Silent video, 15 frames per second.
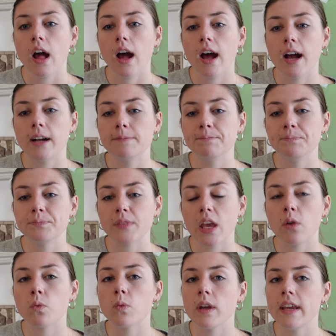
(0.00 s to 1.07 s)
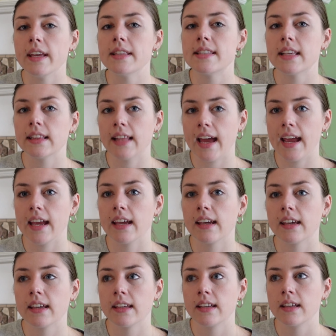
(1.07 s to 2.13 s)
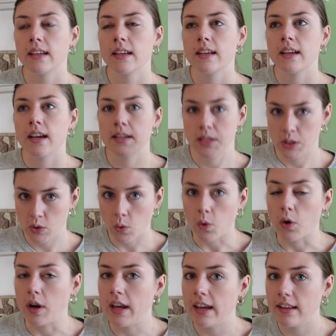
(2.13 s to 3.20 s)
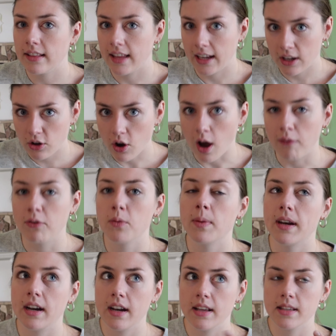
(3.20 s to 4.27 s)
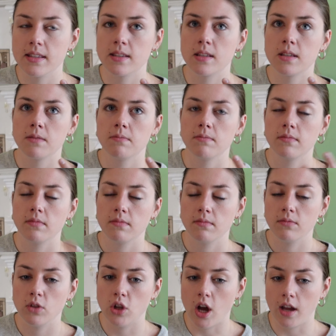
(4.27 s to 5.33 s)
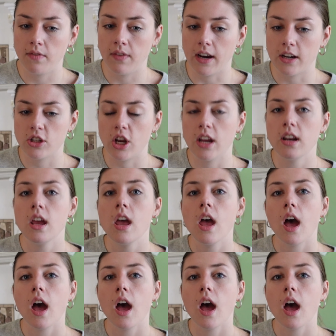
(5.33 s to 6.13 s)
it reads like a story, like a novel, but it is nonfiction.